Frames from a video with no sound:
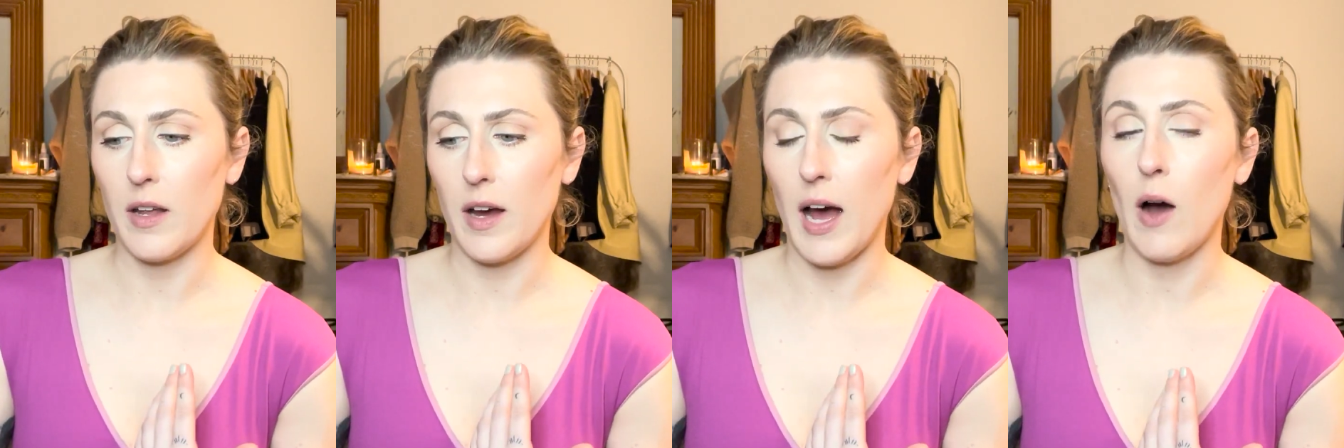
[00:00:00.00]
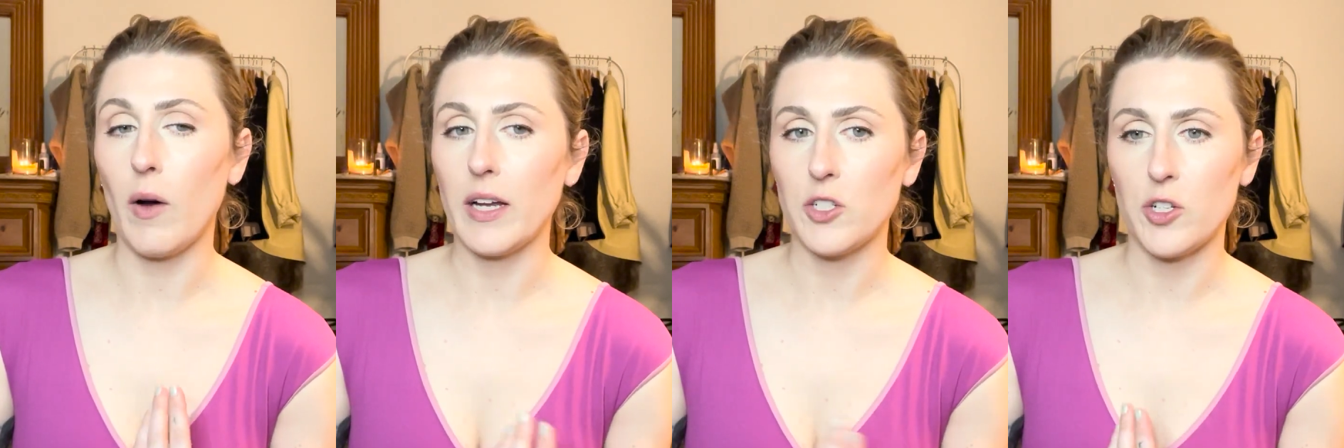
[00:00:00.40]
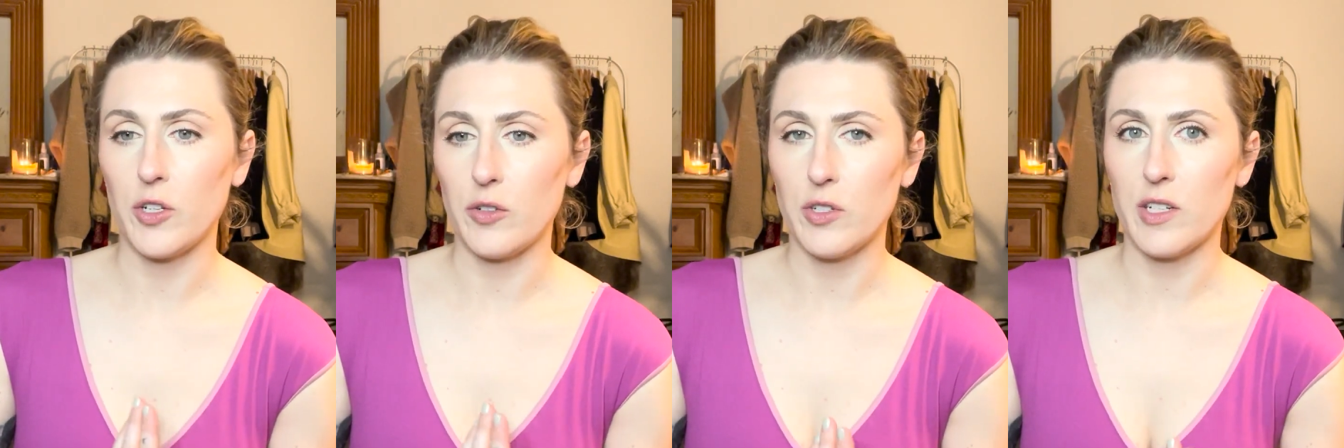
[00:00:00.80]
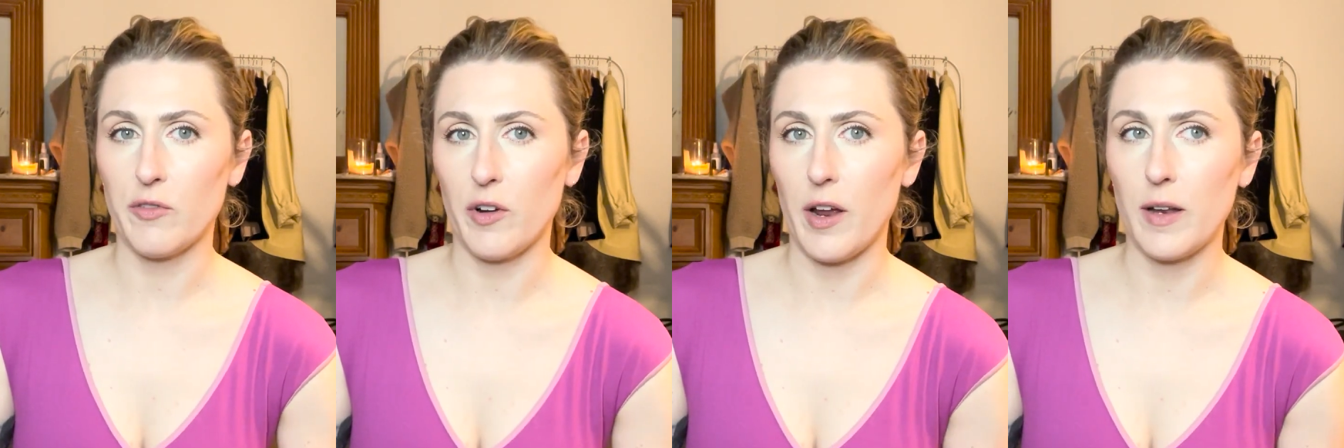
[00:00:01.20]
how I choose
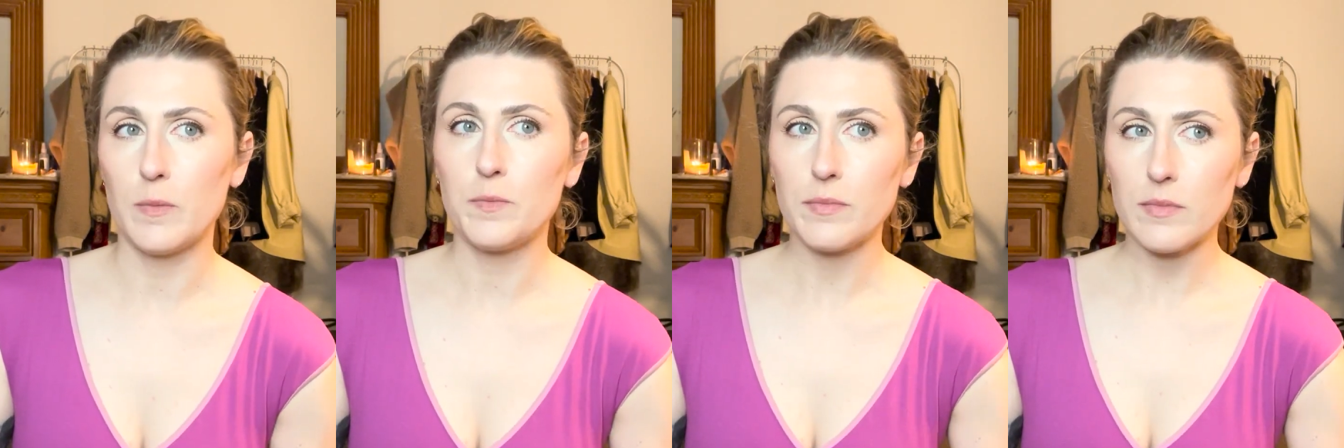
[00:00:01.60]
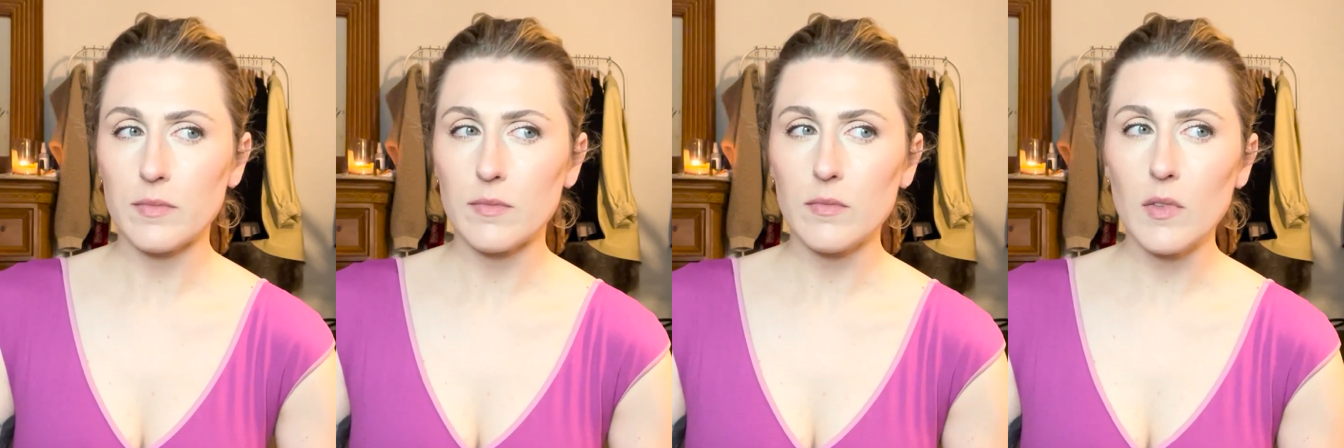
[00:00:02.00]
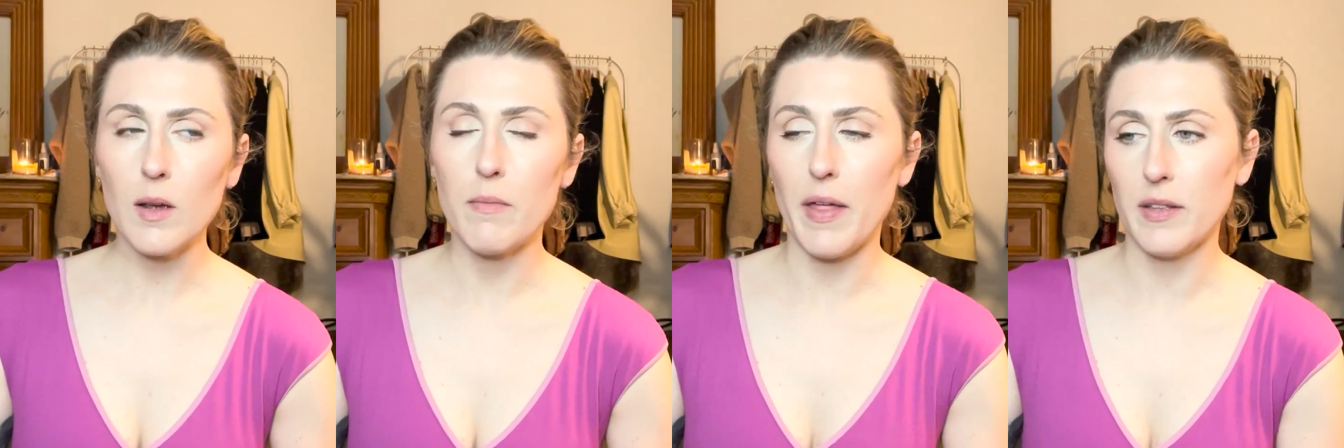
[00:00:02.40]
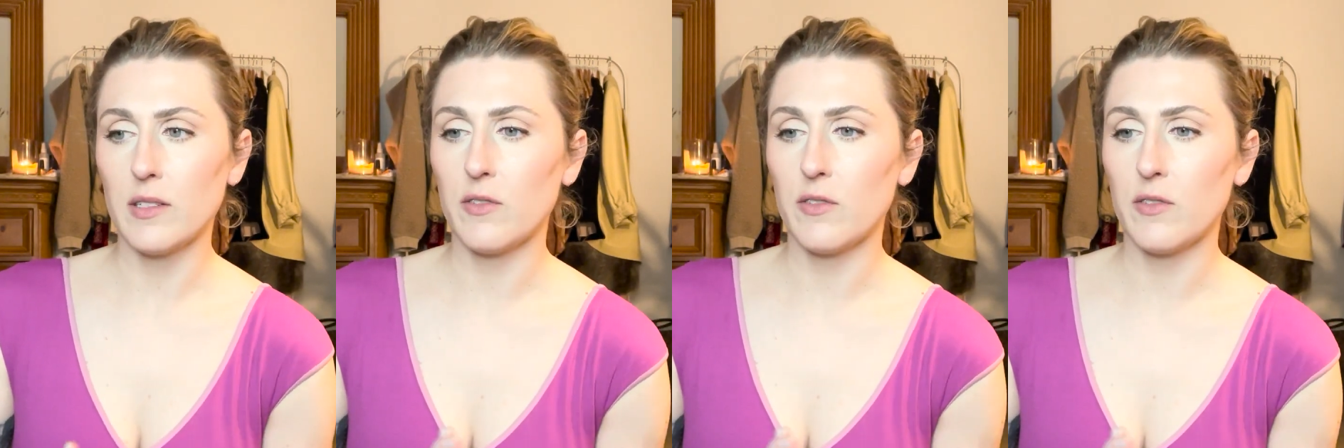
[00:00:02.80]
different methods of